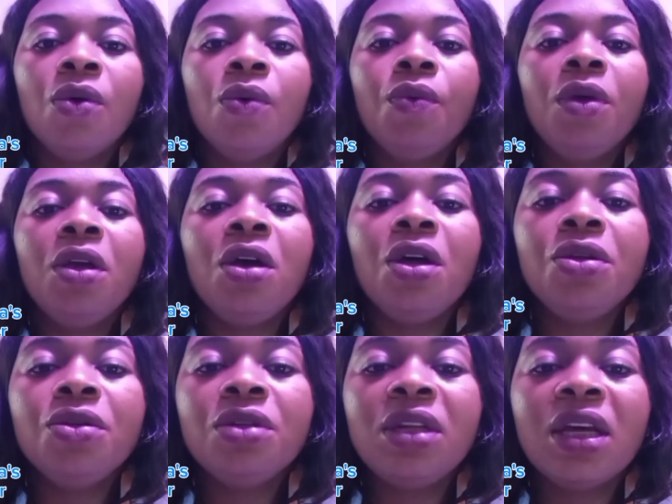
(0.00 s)
we all
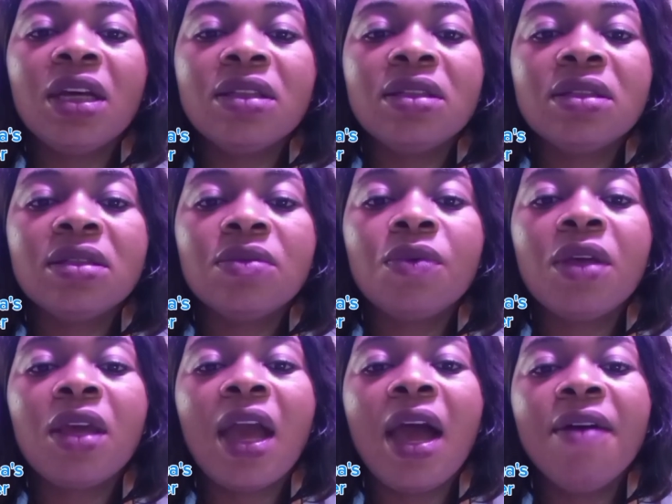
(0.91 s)
know that
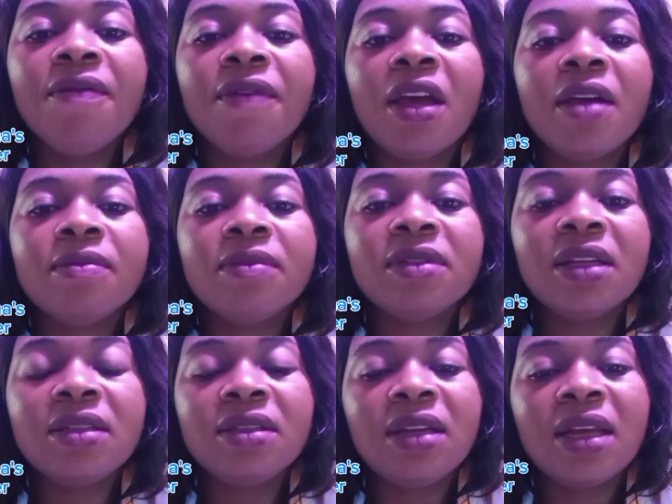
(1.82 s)
we have
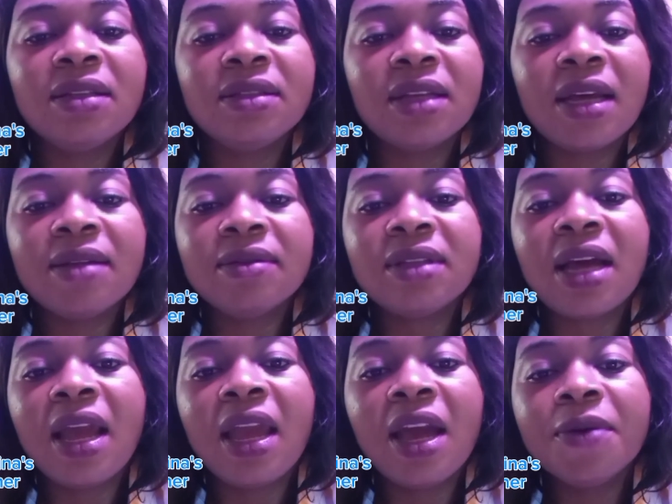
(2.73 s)
certain enzymes
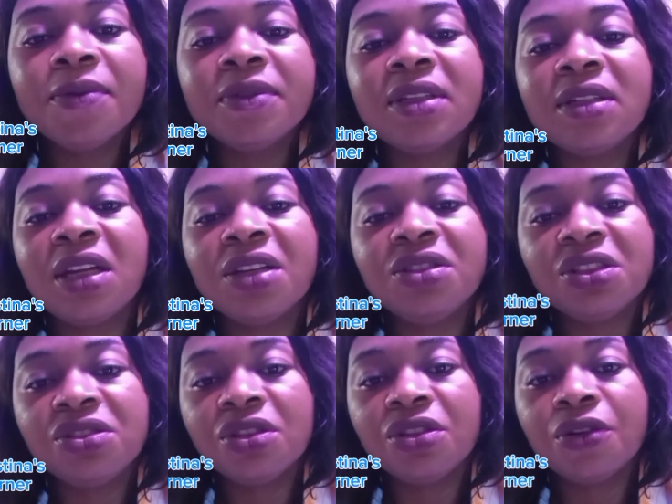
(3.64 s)
that helps in
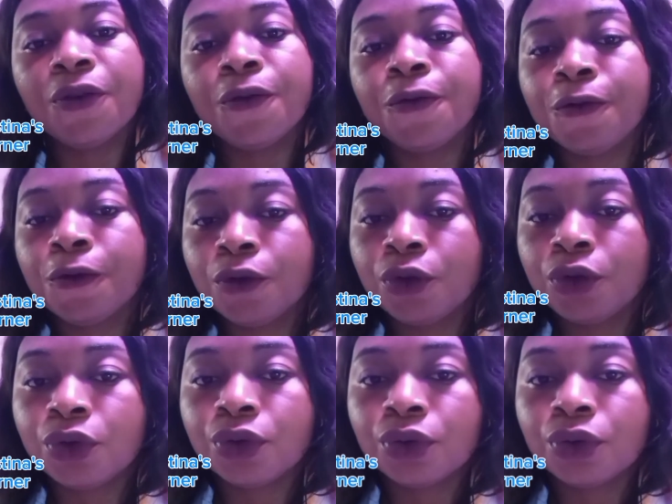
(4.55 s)
digestion of food